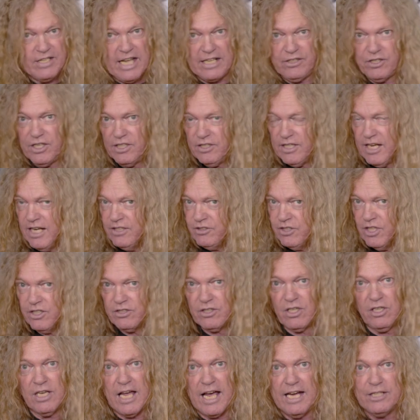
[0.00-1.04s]
they just it
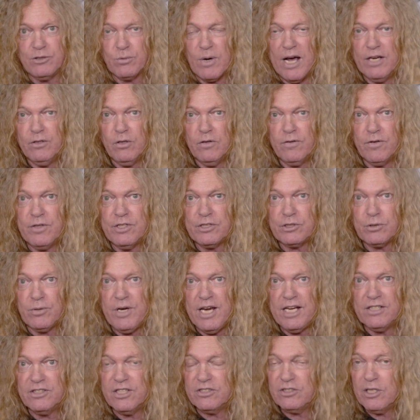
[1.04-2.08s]
just glides right over the
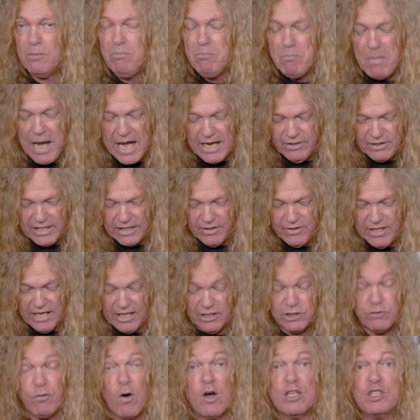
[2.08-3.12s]
strings. It's amazing. And
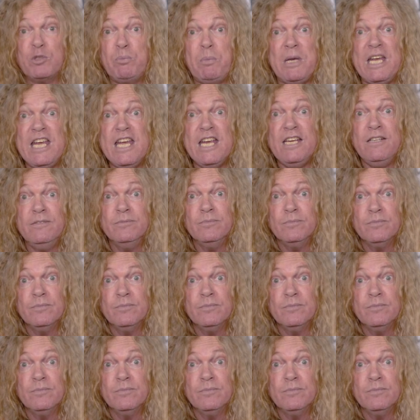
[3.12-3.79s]
then as far as speed.